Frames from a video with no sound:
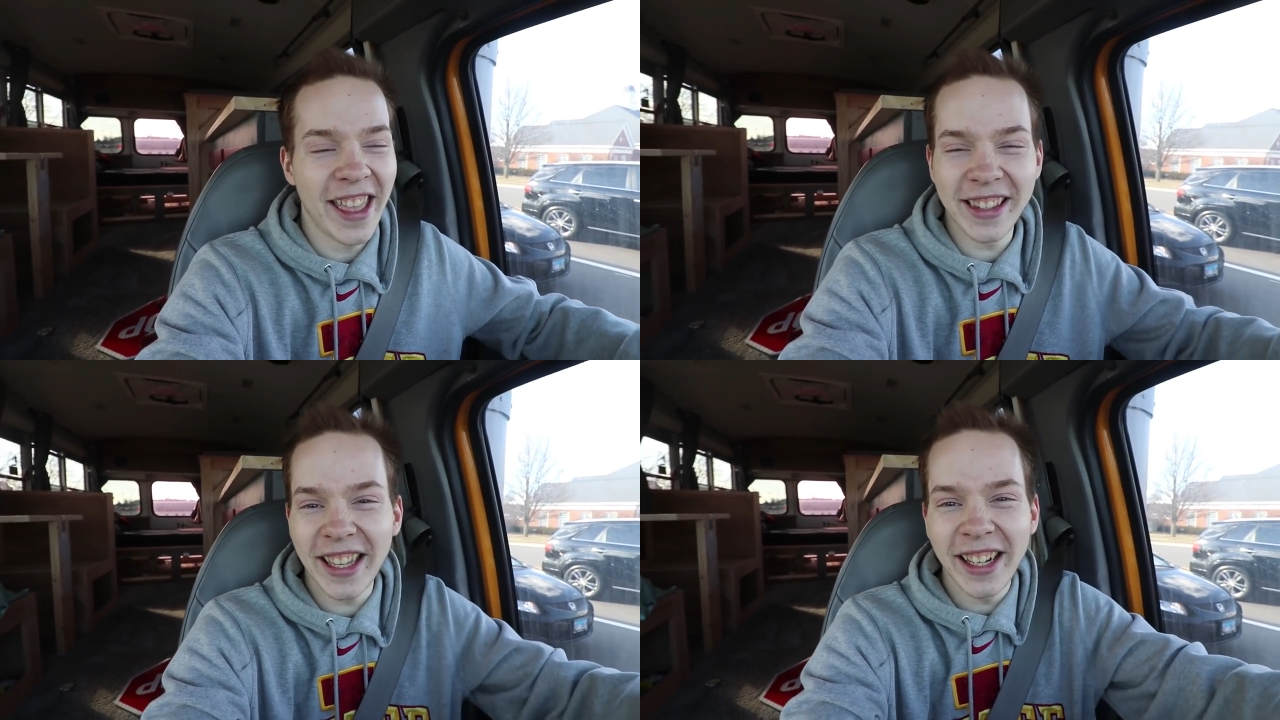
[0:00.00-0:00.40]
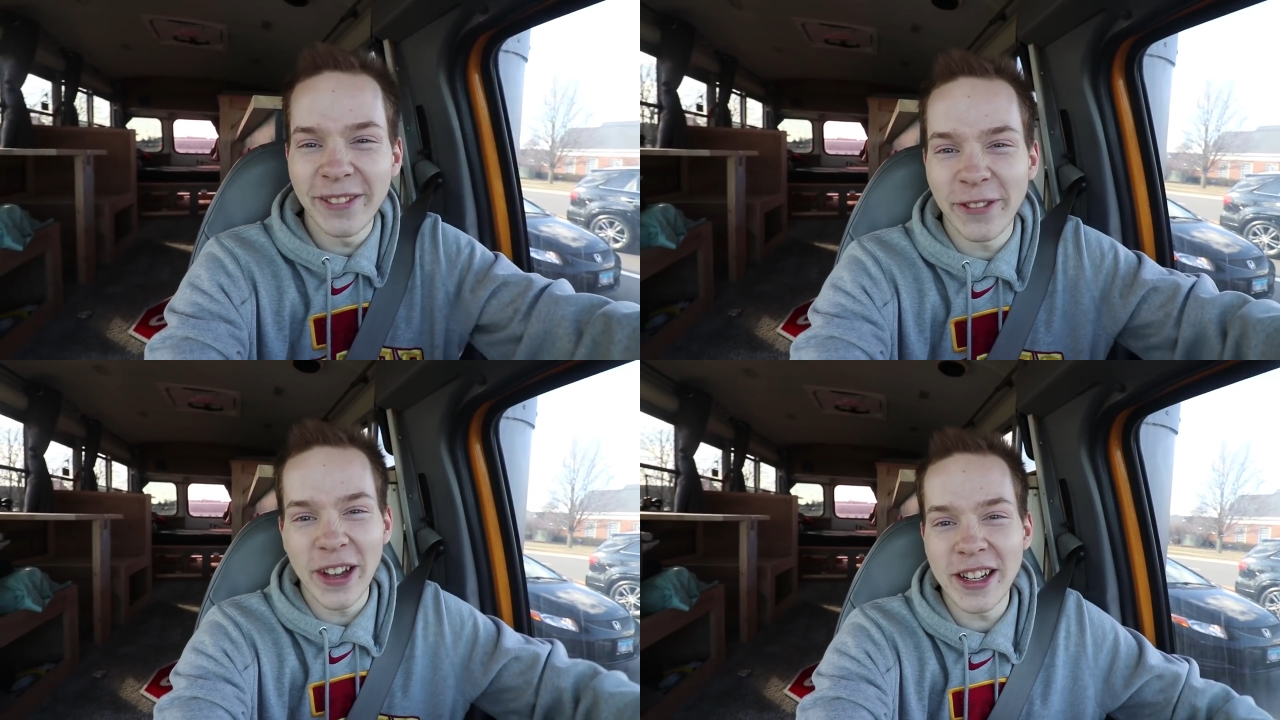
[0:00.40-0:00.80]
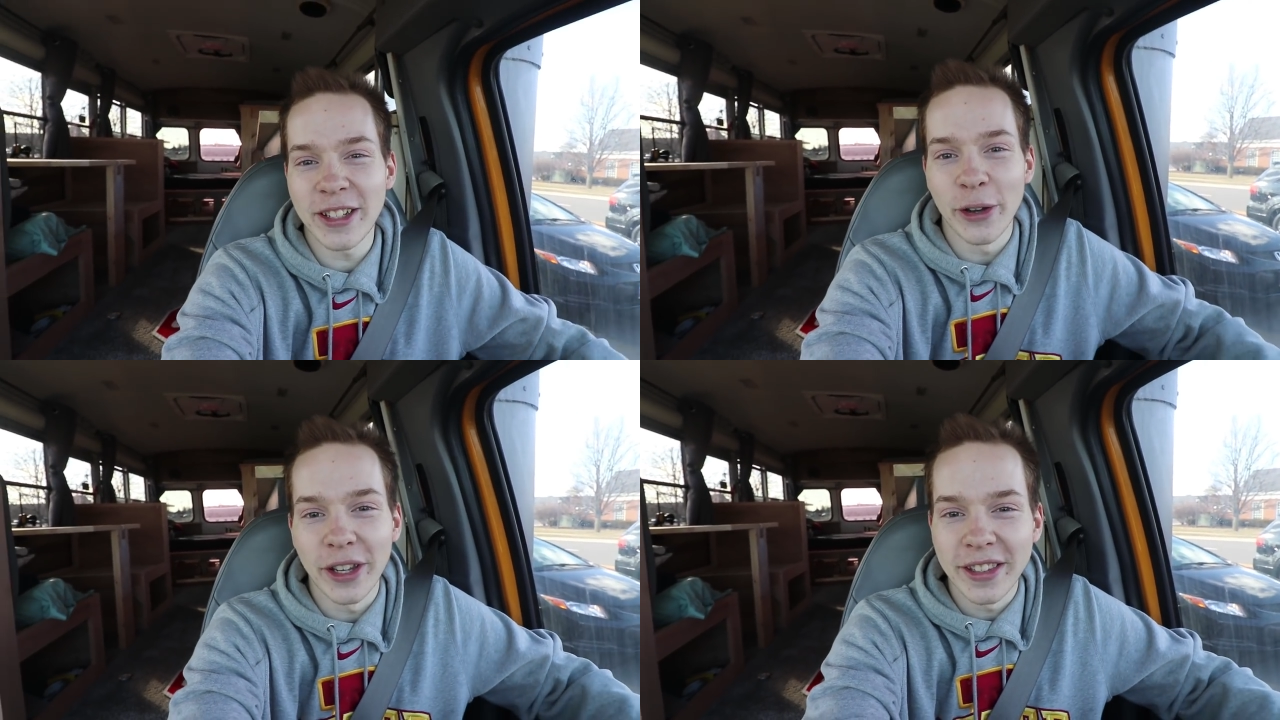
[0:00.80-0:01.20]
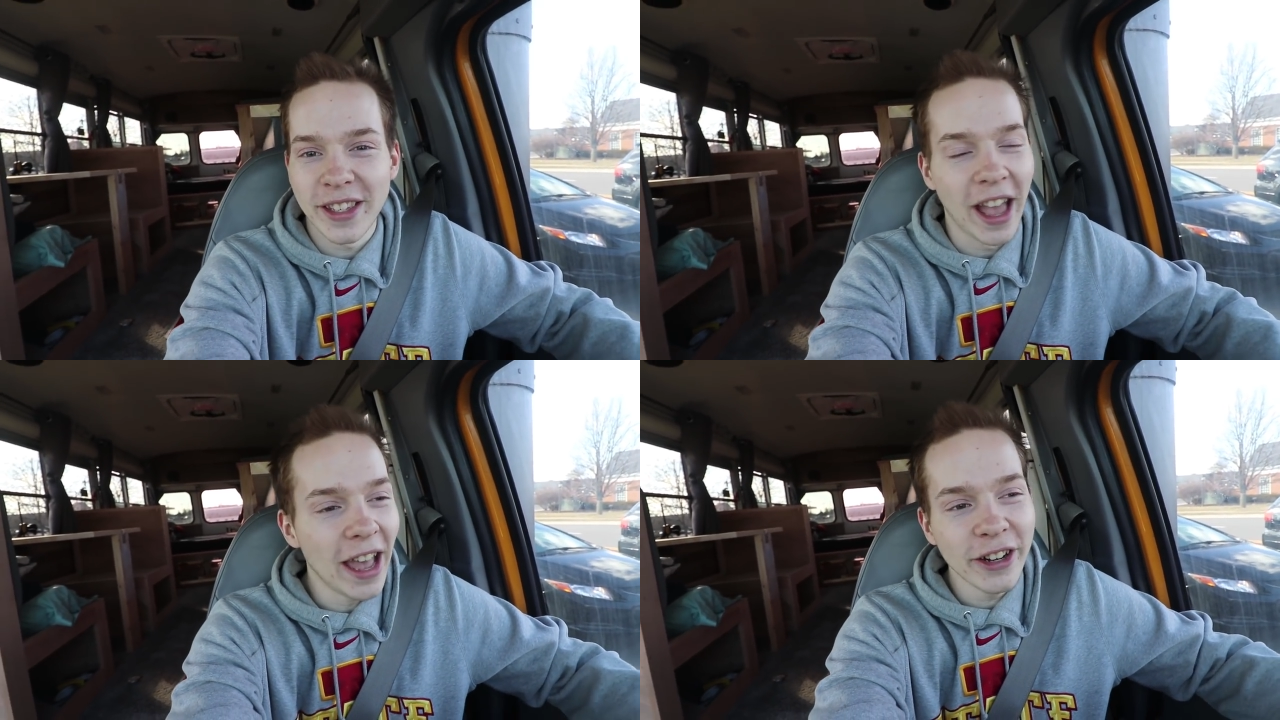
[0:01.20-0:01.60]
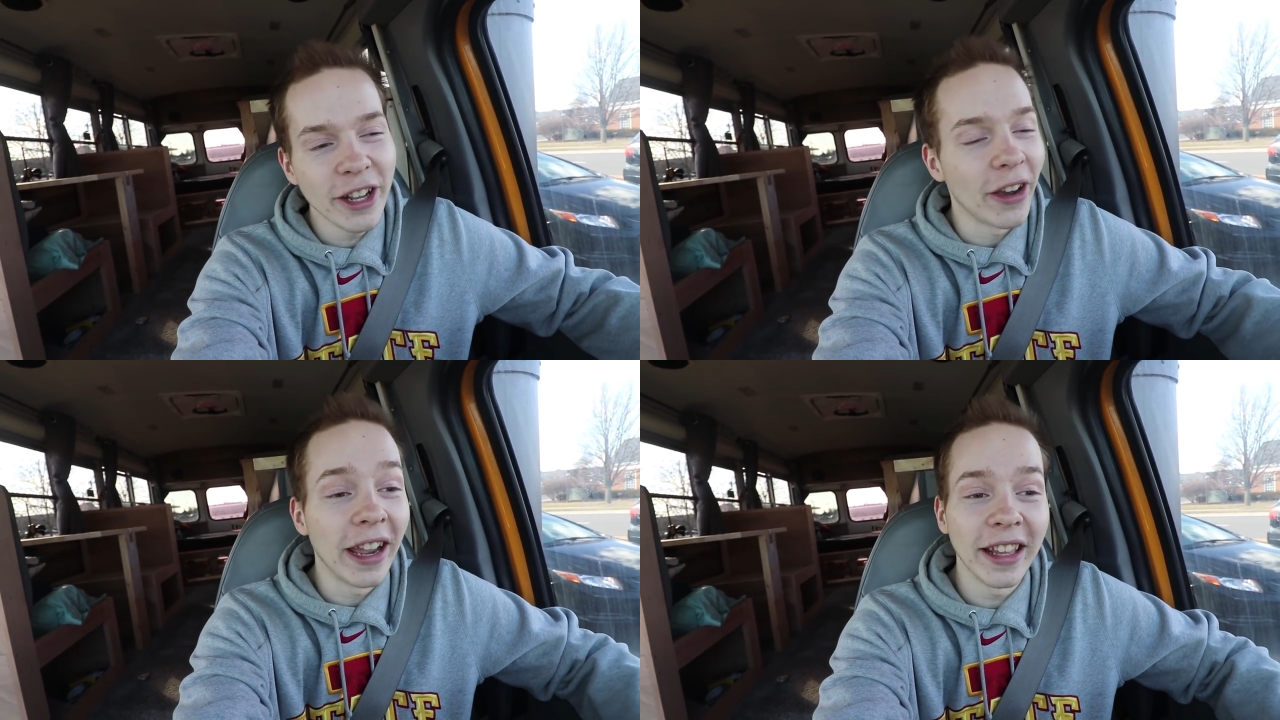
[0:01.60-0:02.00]
it's kind of fun towing stuff. I don't
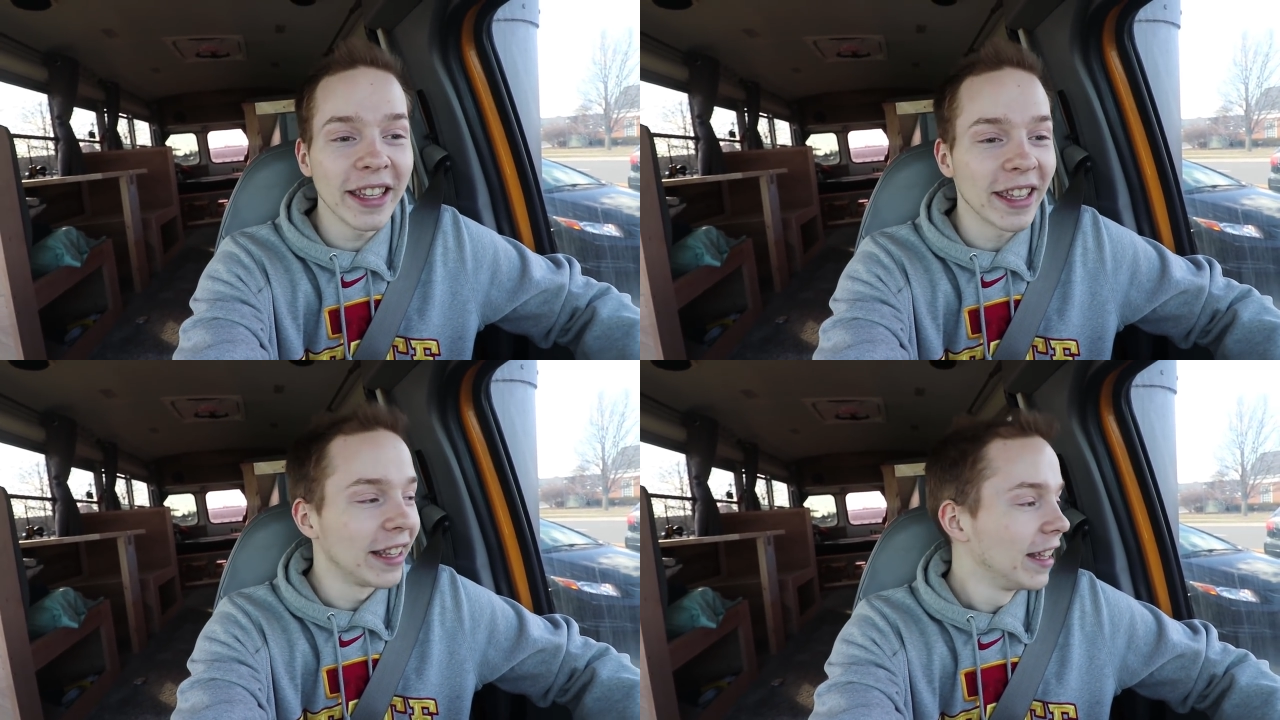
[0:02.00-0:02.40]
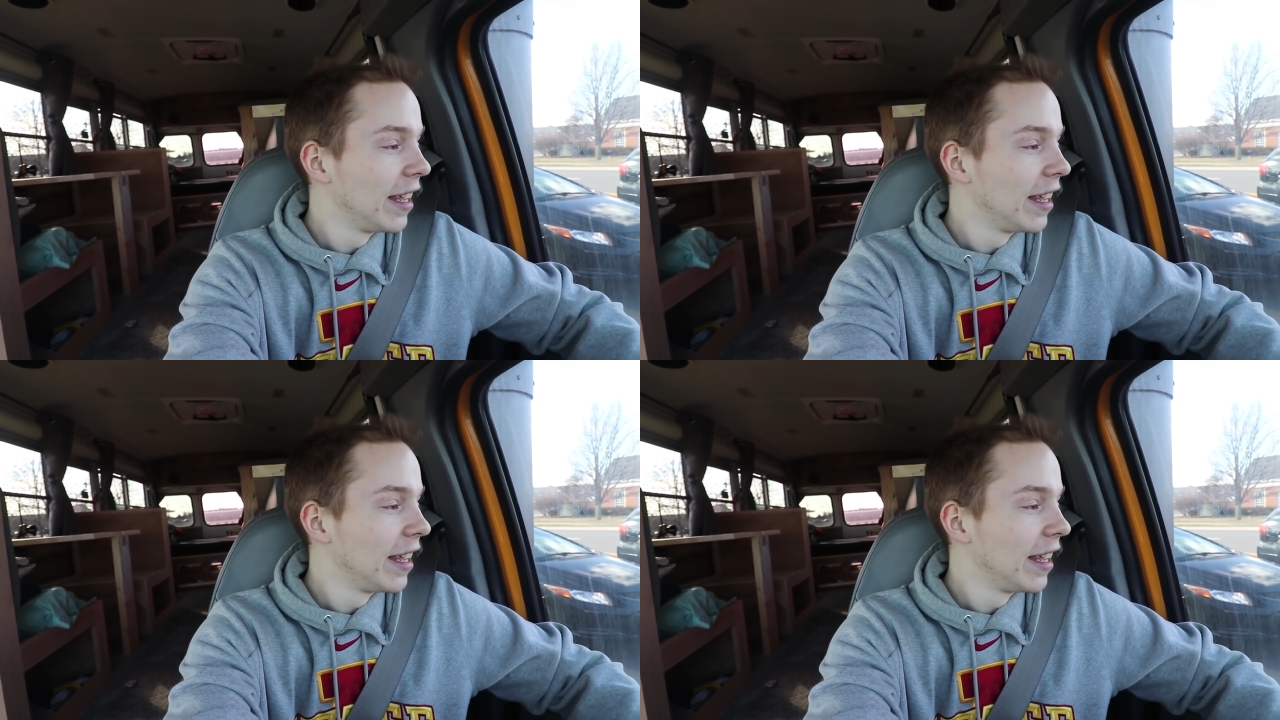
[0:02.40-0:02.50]
know, I like it.